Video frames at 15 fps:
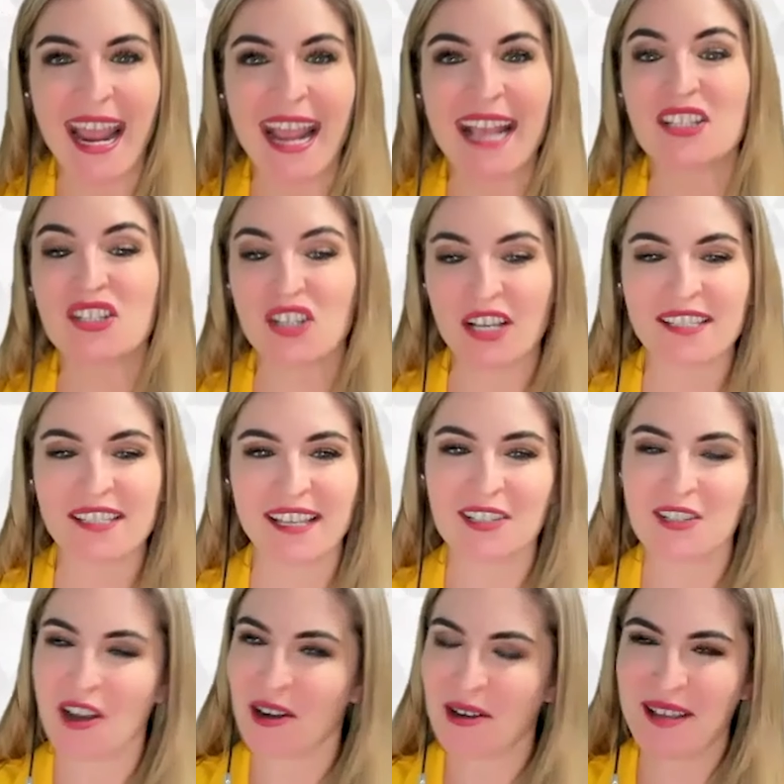It's just like
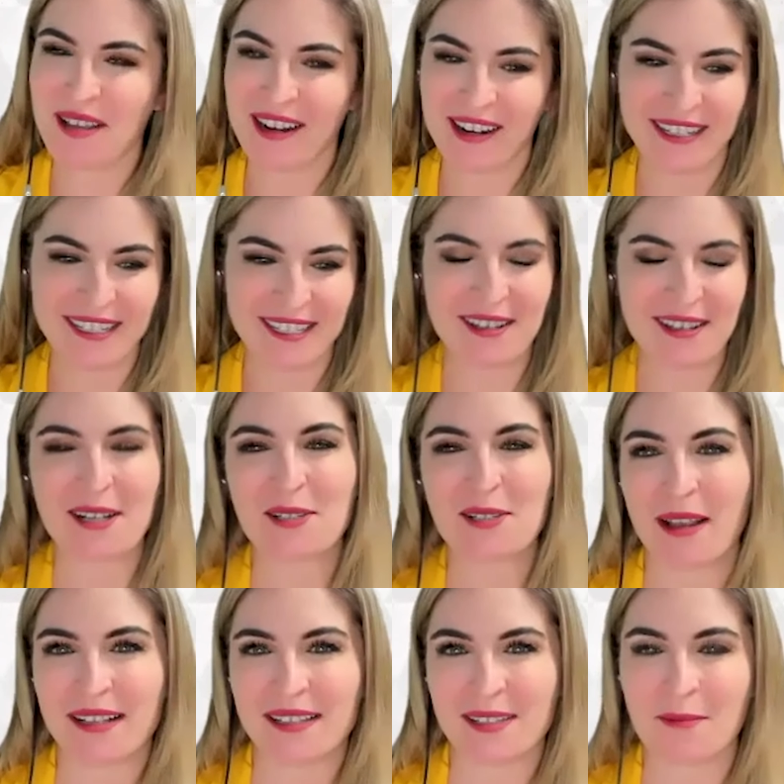Jocko here, he's got his
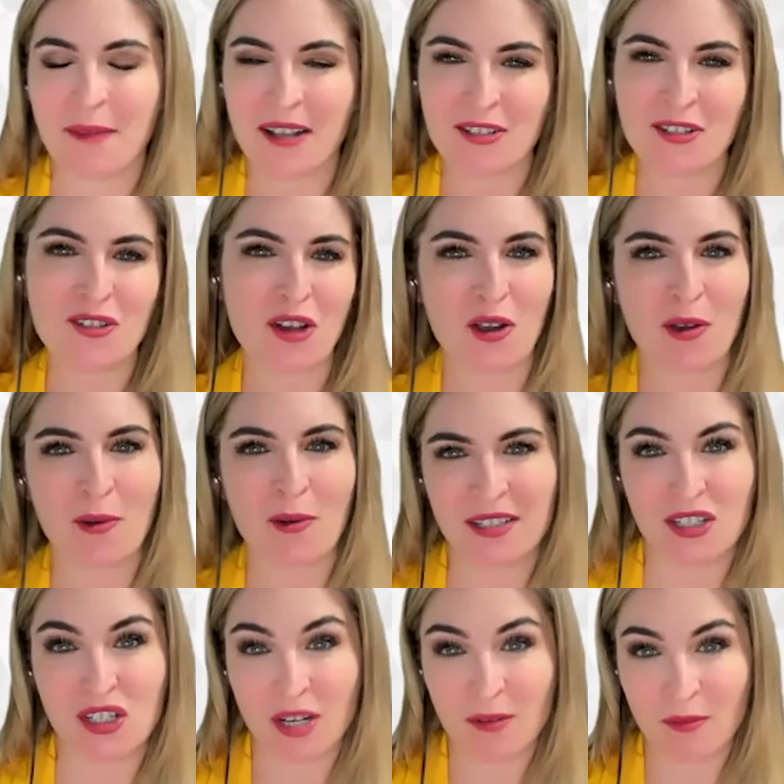weight. So imagine Jocko went to
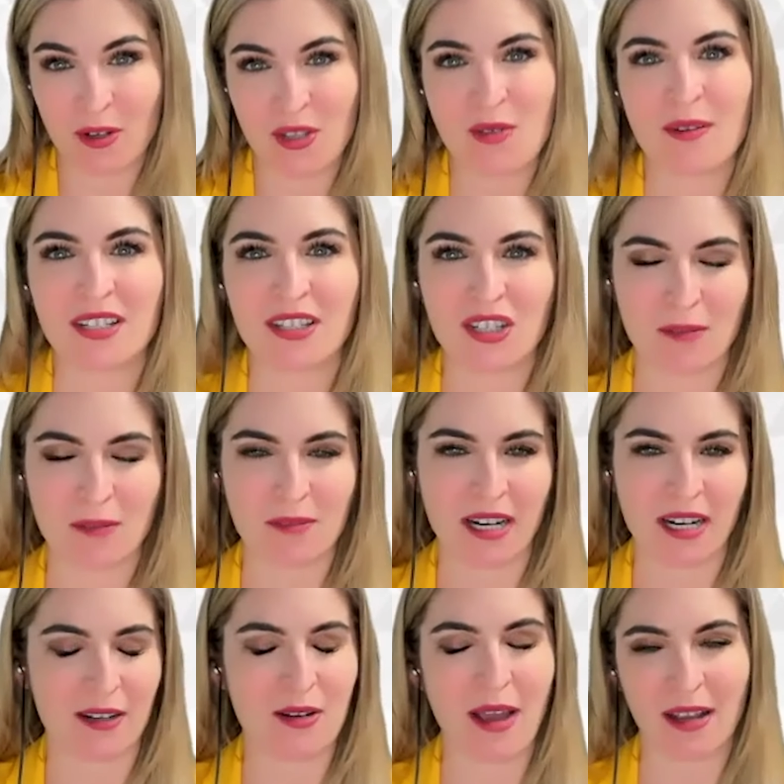the gym, or you went to the gym
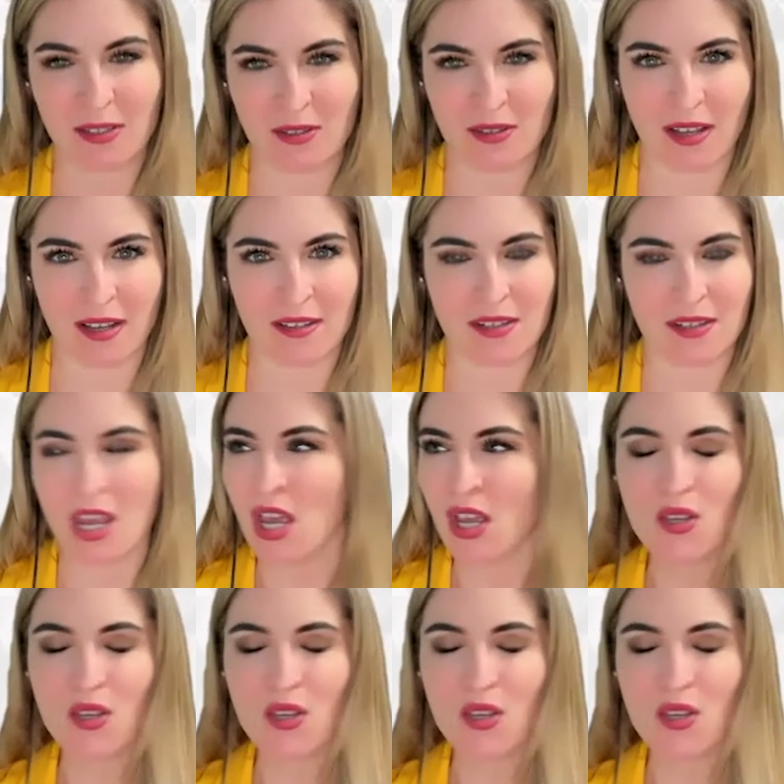today and you exercised.